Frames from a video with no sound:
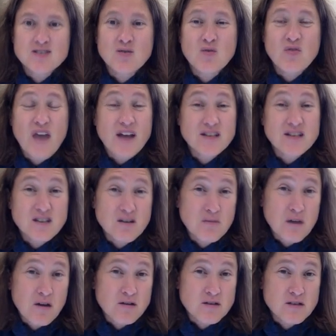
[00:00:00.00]
So that's going to be
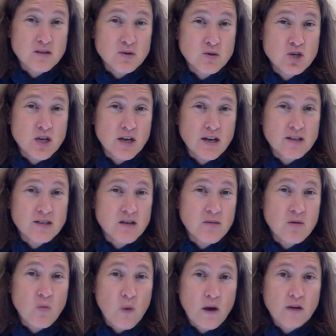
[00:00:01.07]
our solution. It's going to
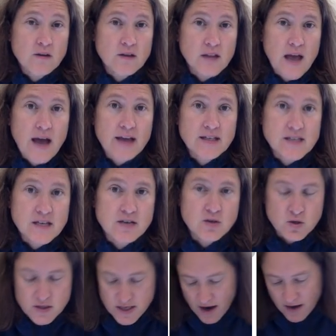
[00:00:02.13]
be where the lines
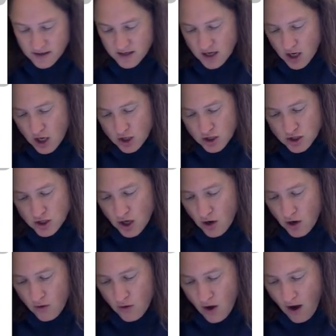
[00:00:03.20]
intersect.
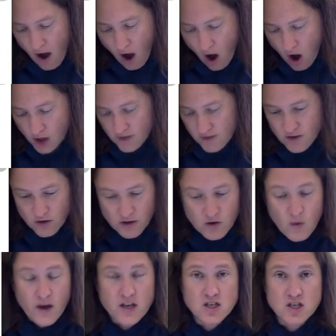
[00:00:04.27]
So all of your
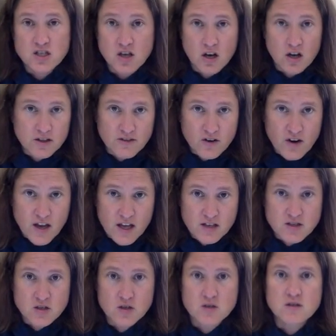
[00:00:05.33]
equations, all of your
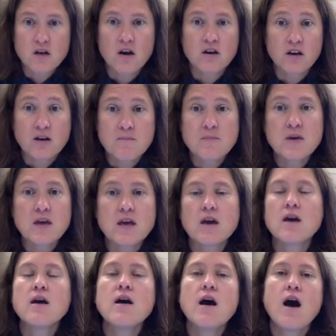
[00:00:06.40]
answers are going to be
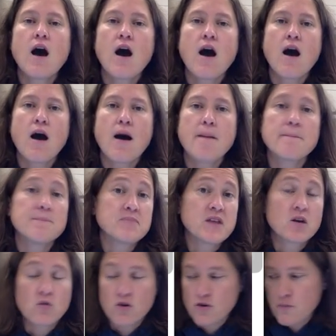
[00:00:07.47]
an
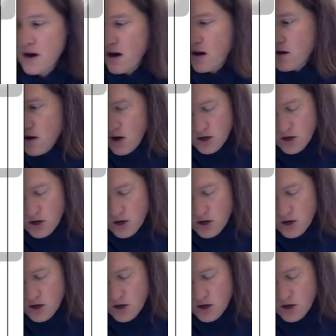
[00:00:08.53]
ordered pair.